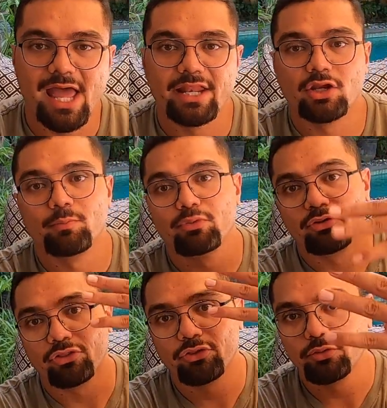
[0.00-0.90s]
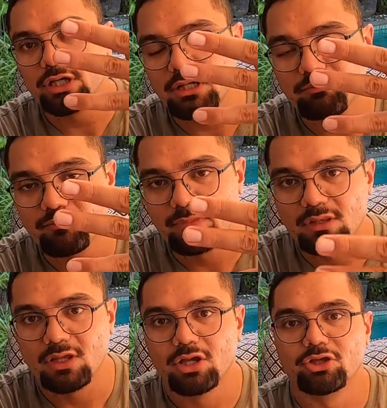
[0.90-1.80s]
And number 3,
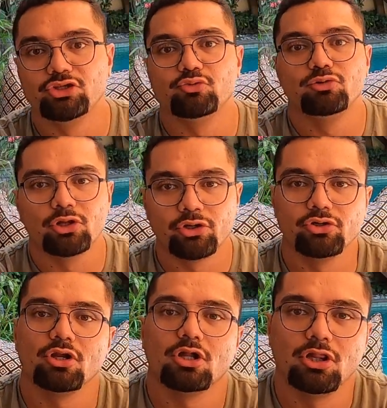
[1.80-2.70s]
you learn a